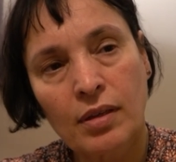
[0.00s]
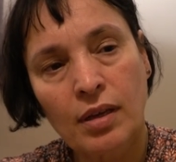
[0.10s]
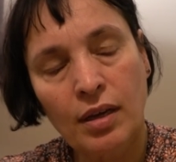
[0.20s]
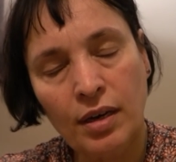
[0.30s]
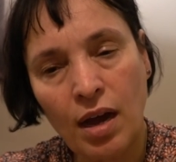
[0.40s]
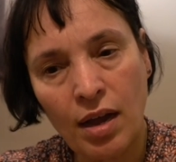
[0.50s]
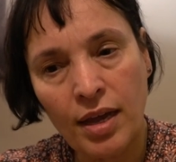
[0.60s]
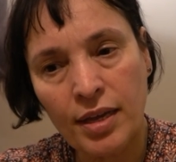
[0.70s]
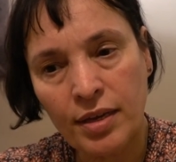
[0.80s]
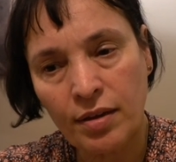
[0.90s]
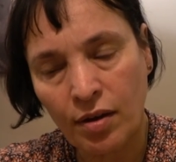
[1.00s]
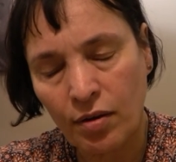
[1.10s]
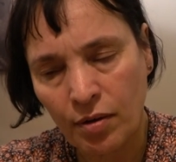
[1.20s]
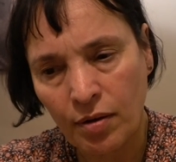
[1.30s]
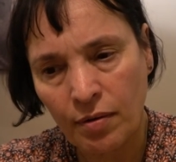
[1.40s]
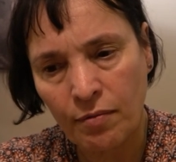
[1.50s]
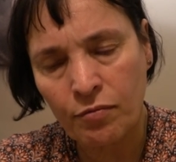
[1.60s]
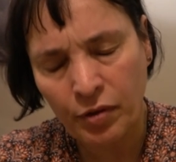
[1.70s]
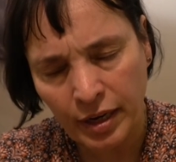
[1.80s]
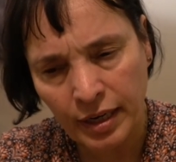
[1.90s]
And I
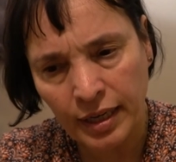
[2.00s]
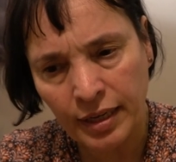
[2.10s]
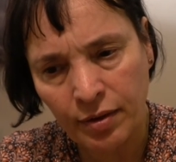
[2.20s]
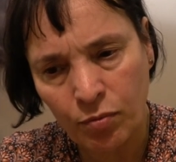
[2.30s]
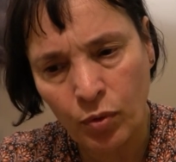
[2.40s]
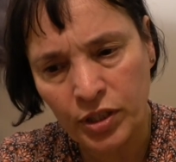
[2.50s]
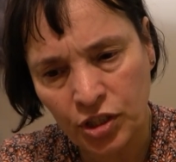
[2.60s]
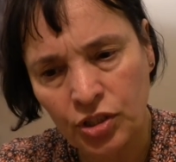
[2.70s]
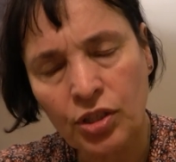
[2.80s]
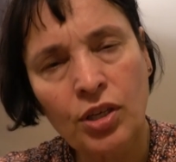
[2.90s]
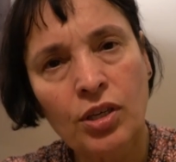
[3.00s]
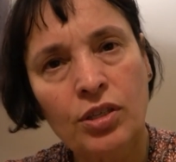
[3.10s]
really wish